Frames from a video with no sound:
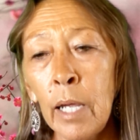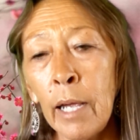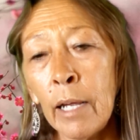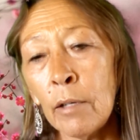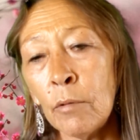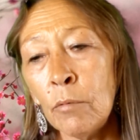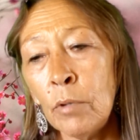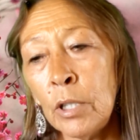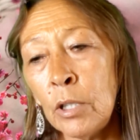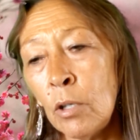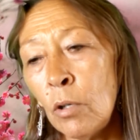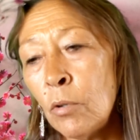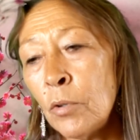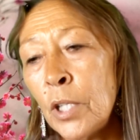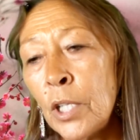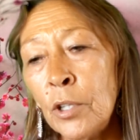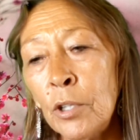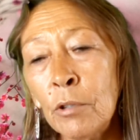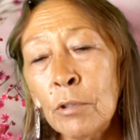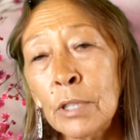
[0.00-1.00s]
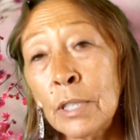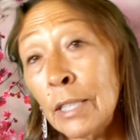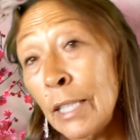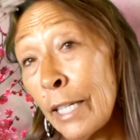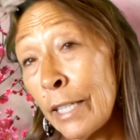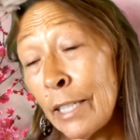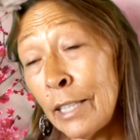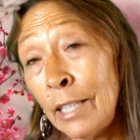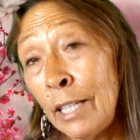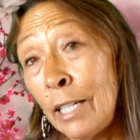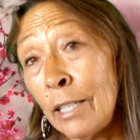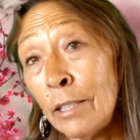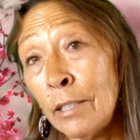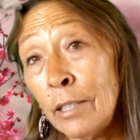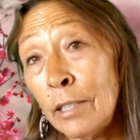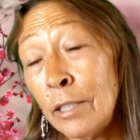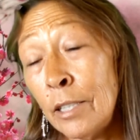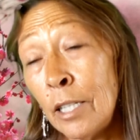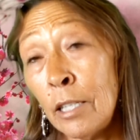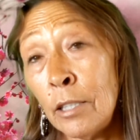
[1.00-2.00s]
And we know that there is light at the end of
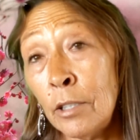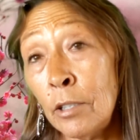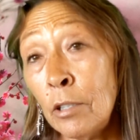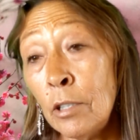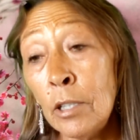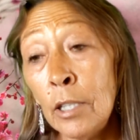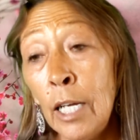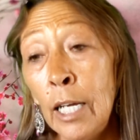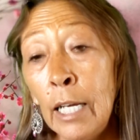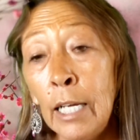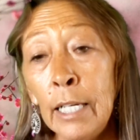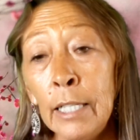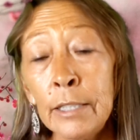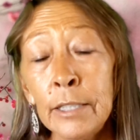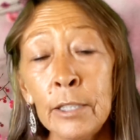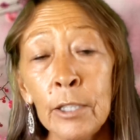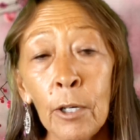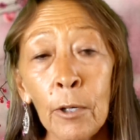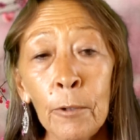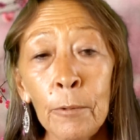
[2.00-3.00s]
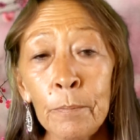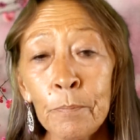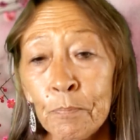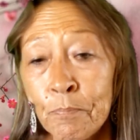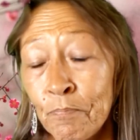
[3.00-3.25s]
the tunnel. So